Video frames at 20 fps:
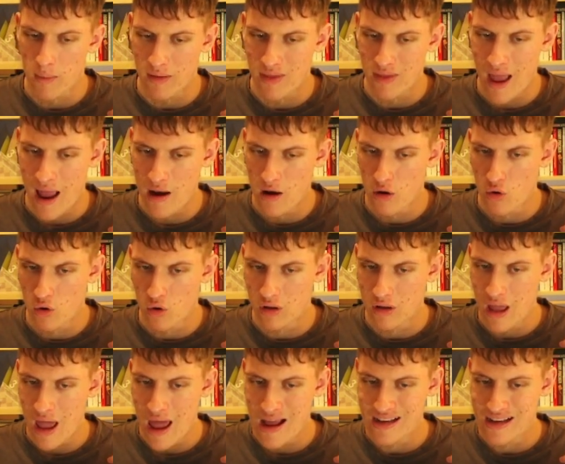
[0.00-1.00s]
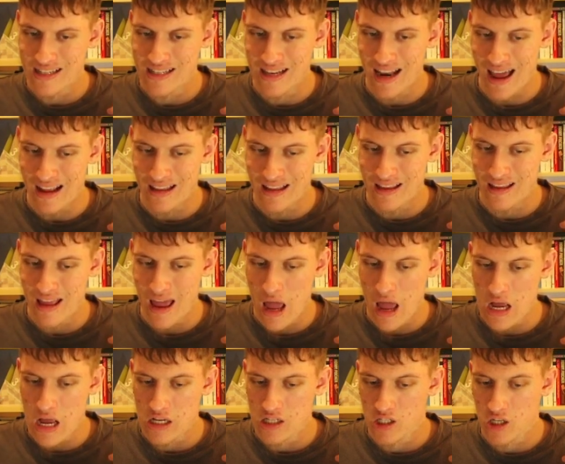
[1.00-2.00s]
but then rook takes, knight
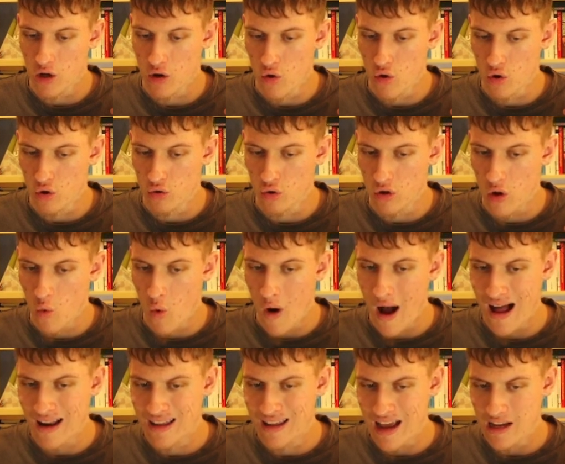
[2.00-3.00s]
takes, rook to d1,